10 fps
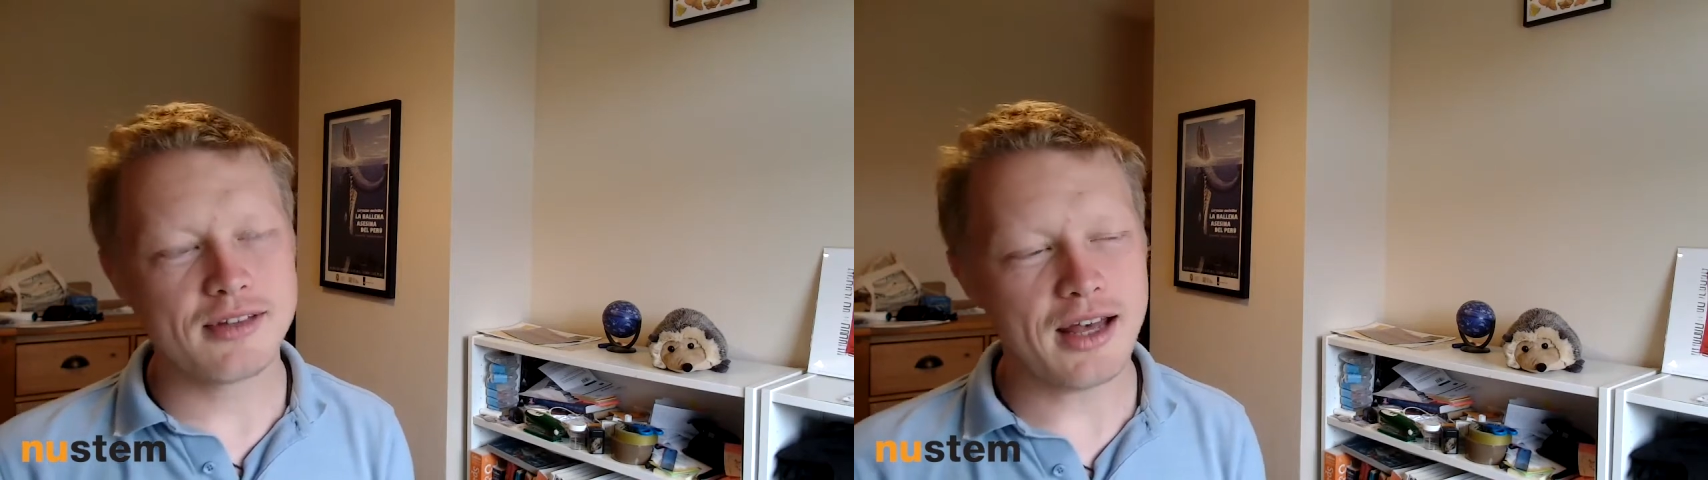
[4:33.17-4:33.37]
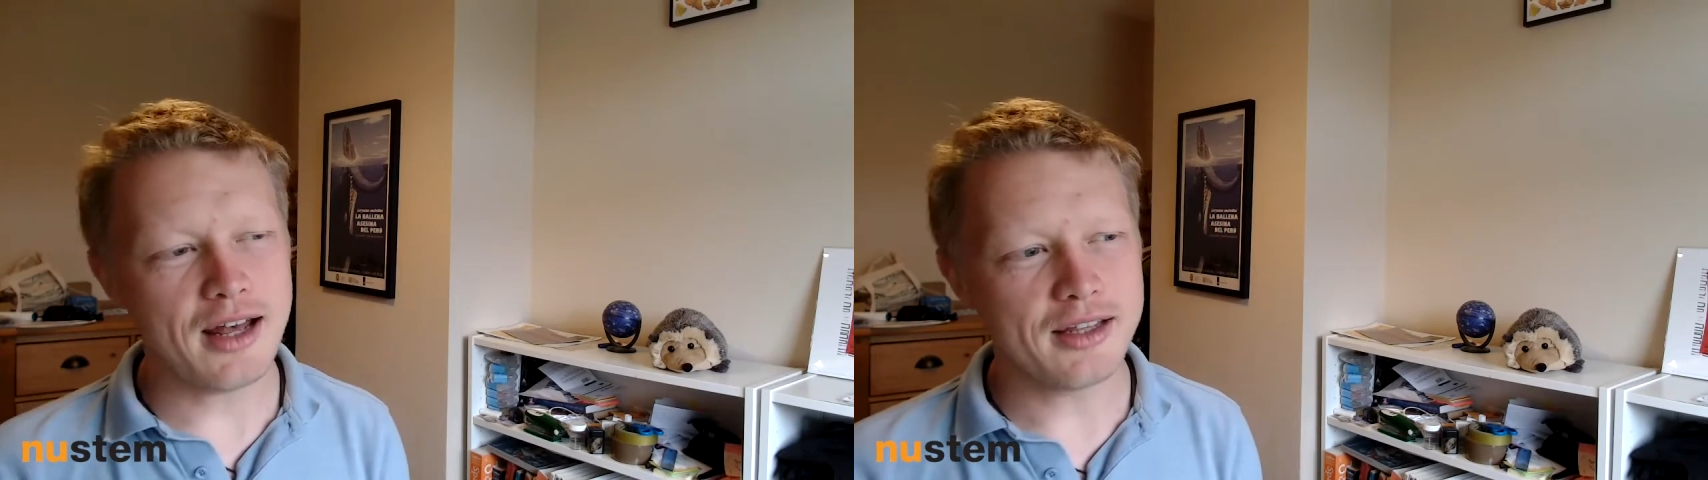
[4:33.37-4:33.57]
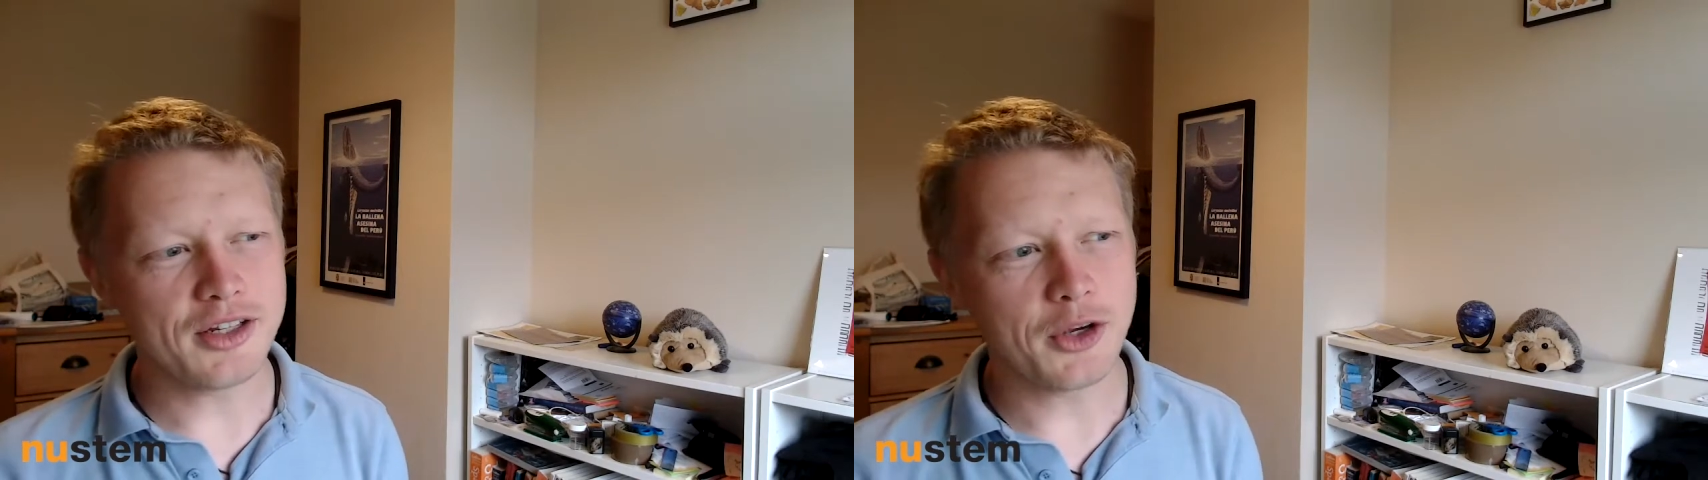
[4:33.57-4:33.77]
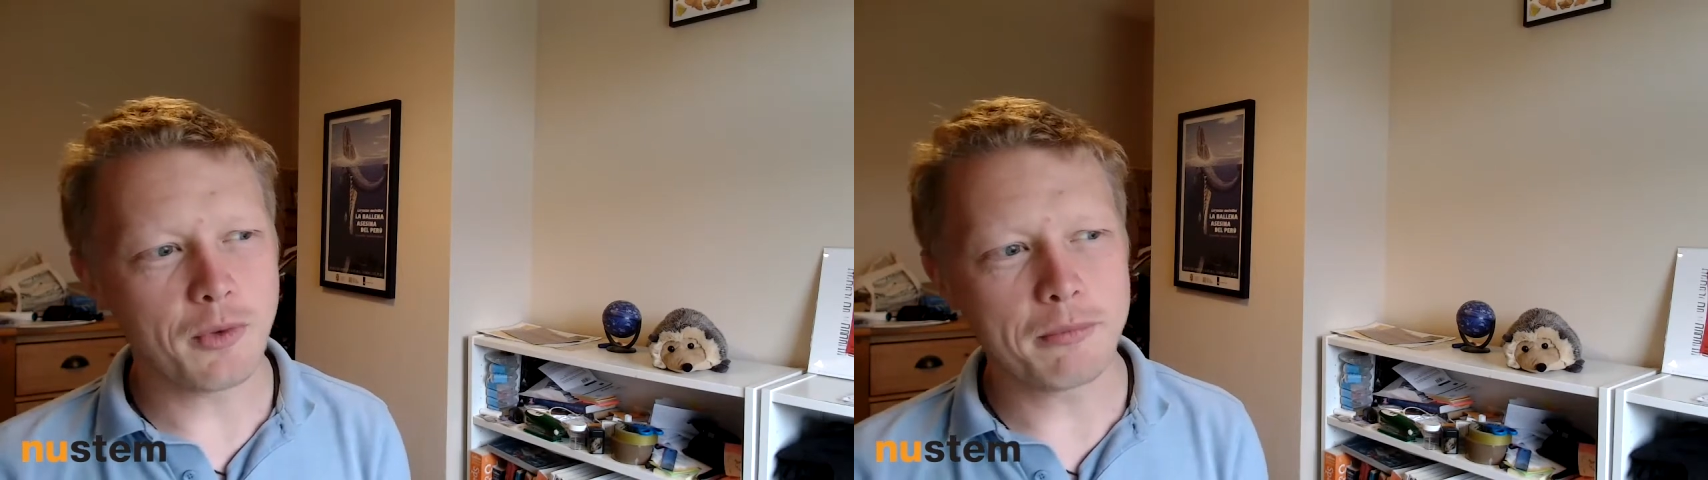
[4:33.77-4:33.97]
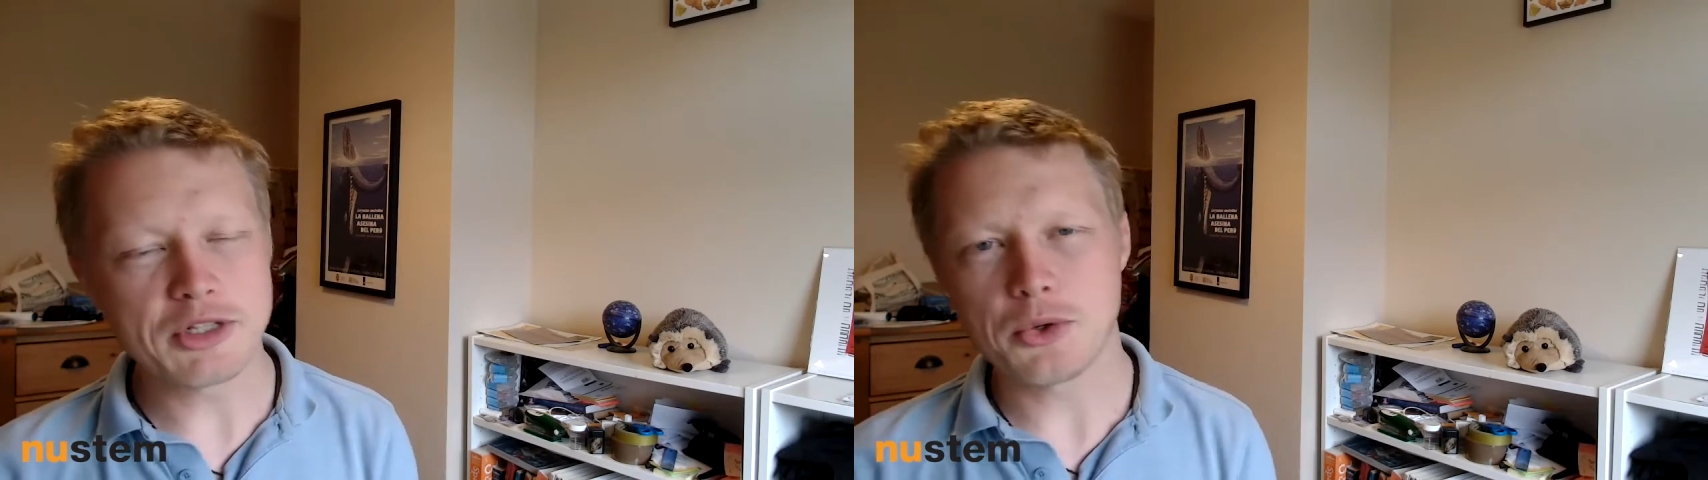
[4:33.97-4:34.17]

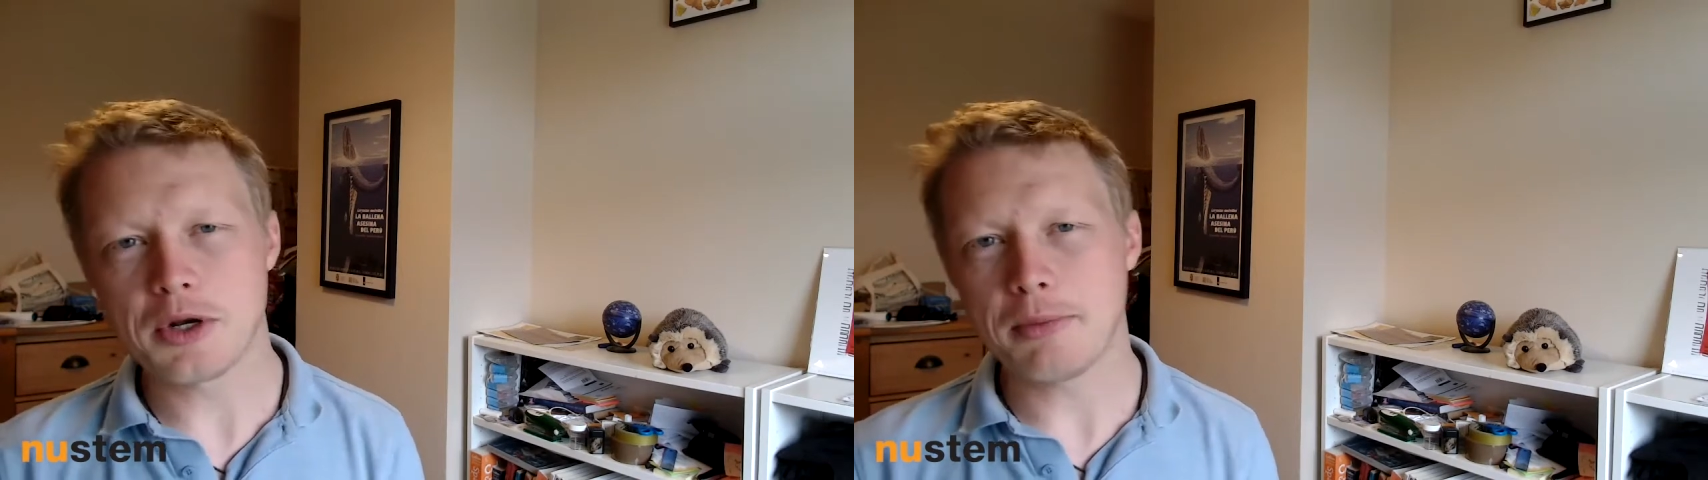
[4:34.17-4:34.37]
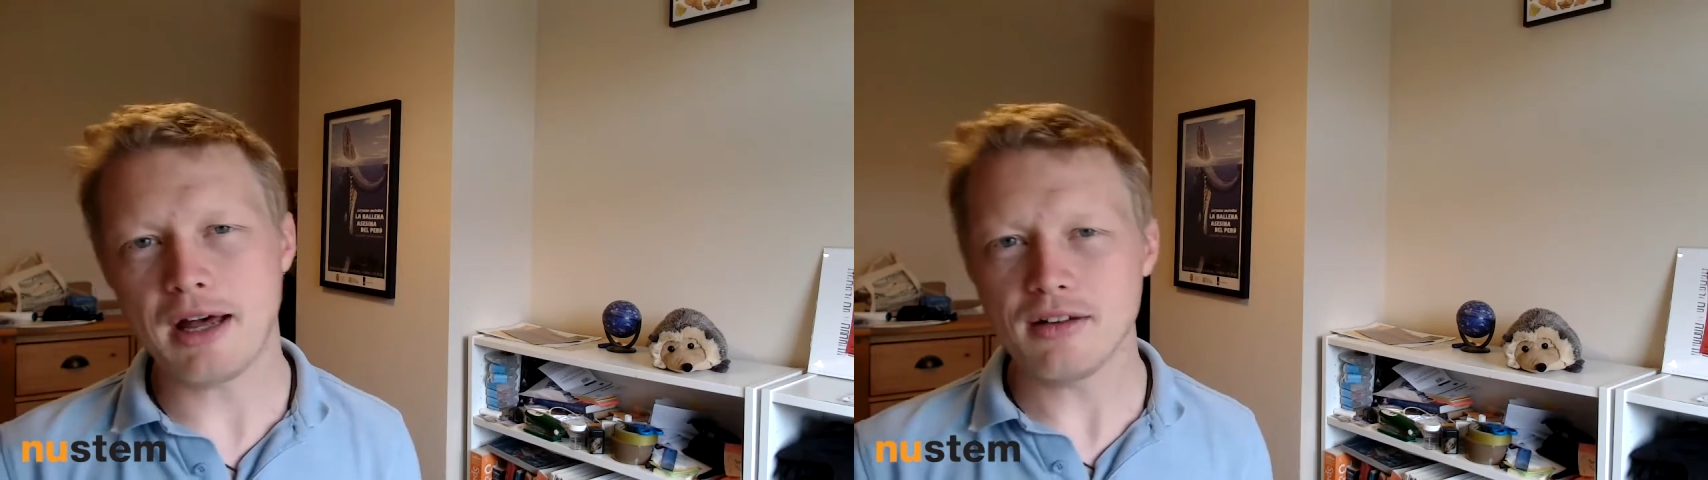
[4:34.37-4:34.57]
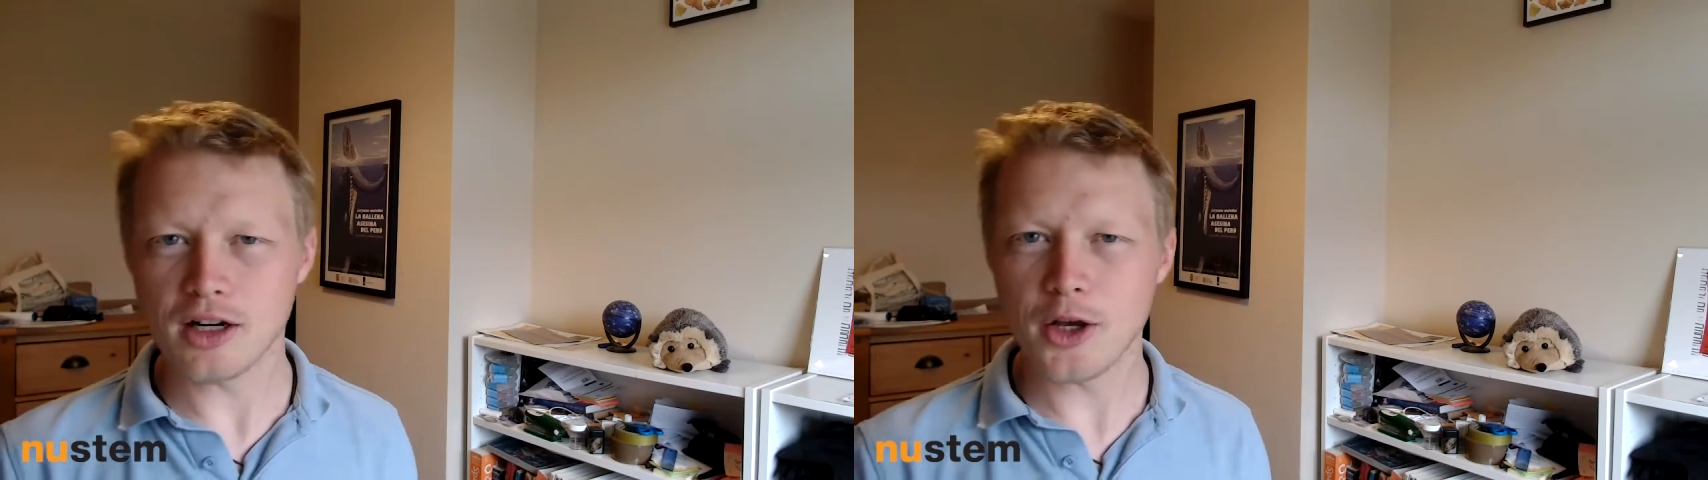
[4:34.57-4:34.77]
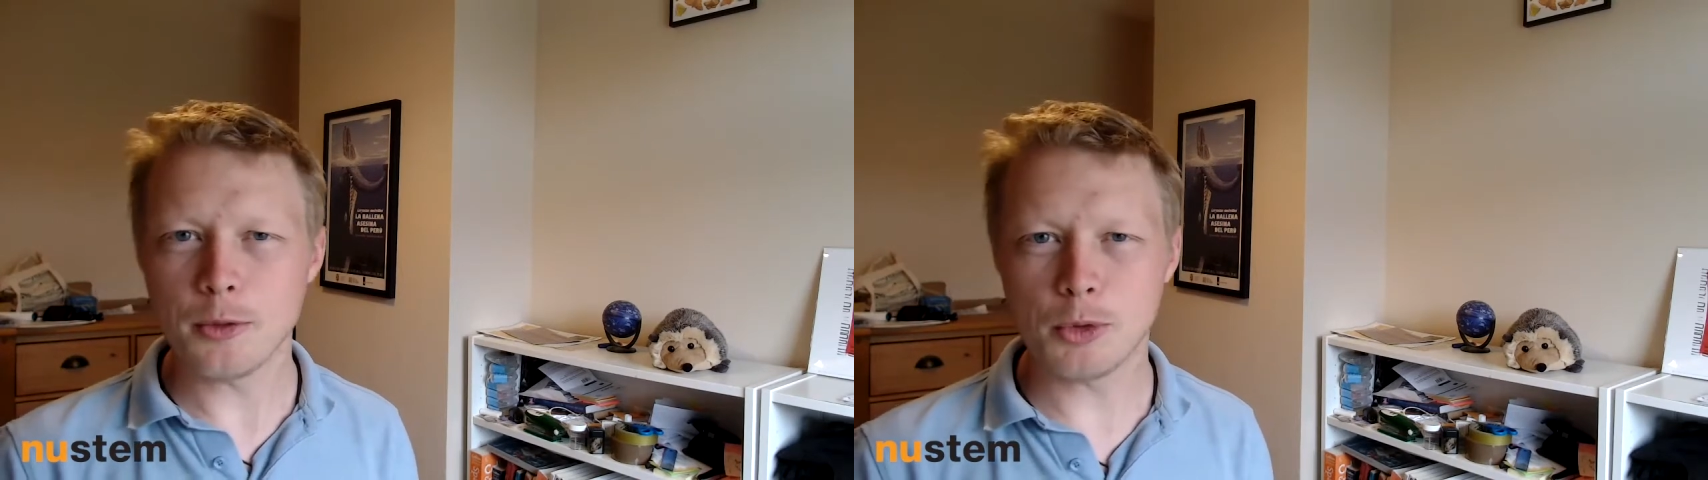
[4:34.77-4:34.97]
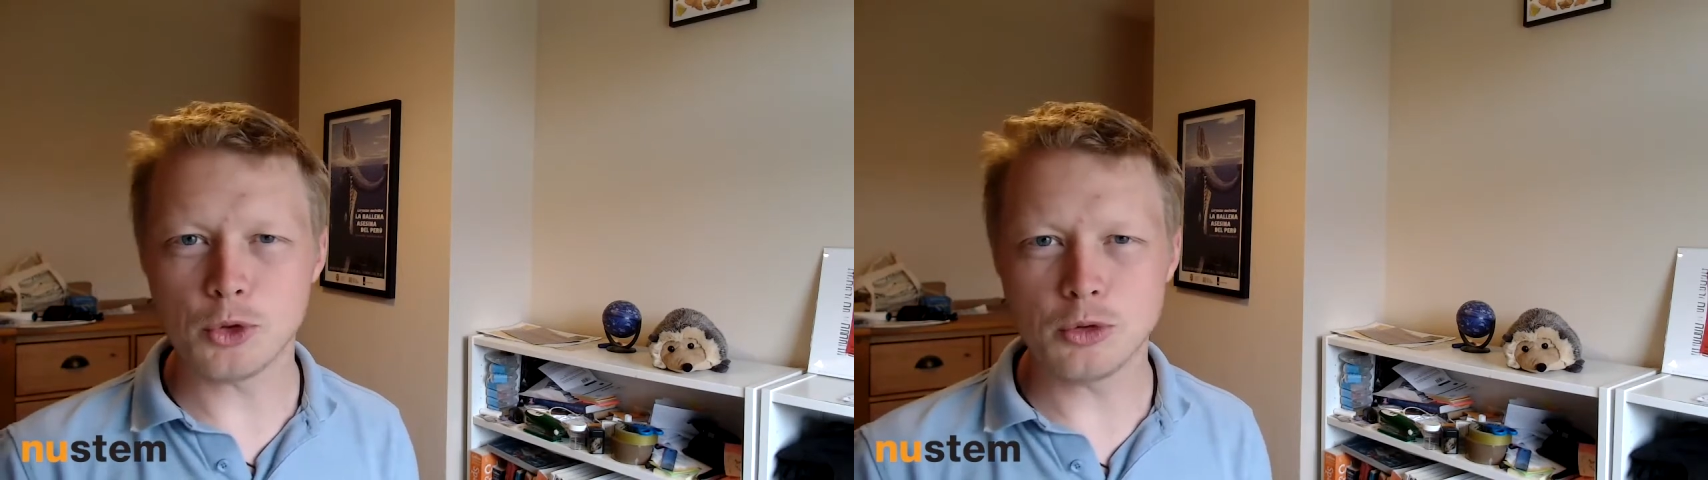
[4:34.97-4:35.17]
when we talk about a
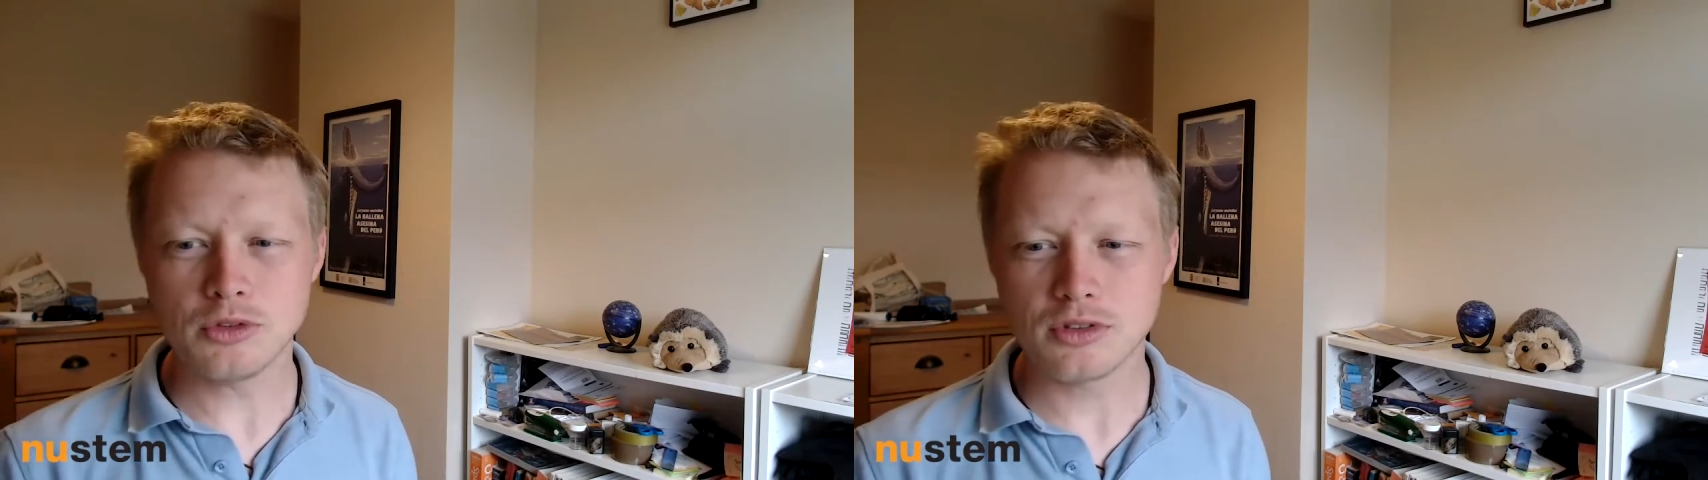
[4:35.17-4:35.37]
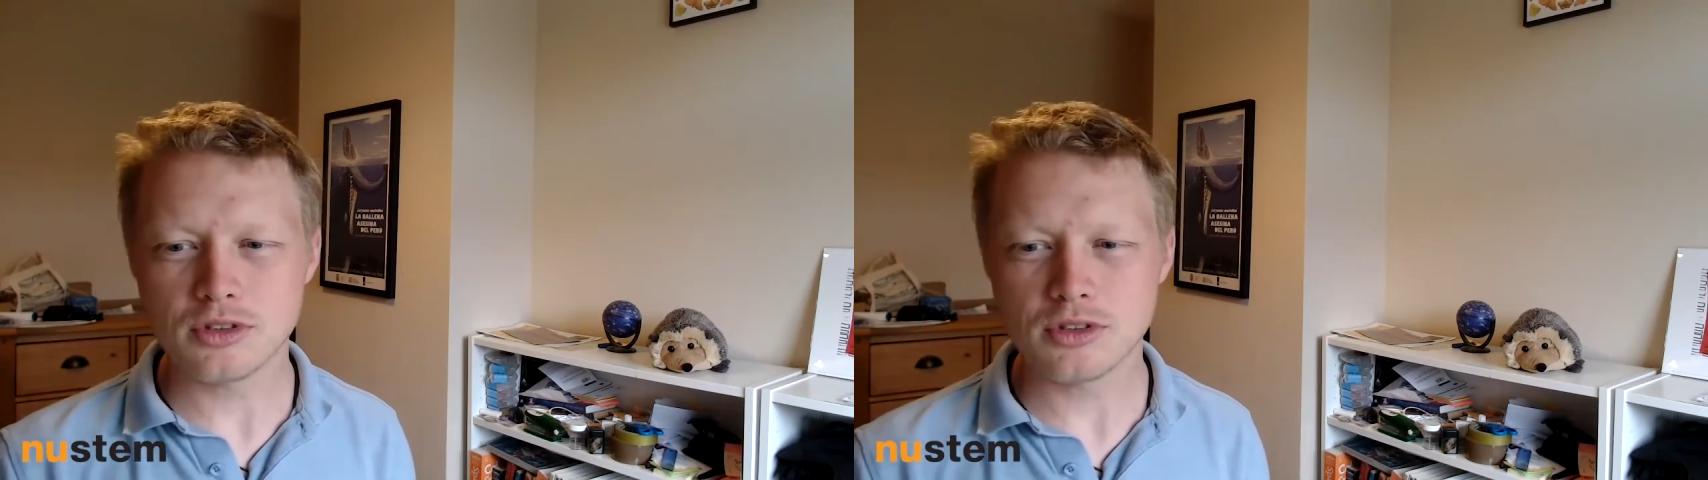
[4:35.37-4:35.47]
global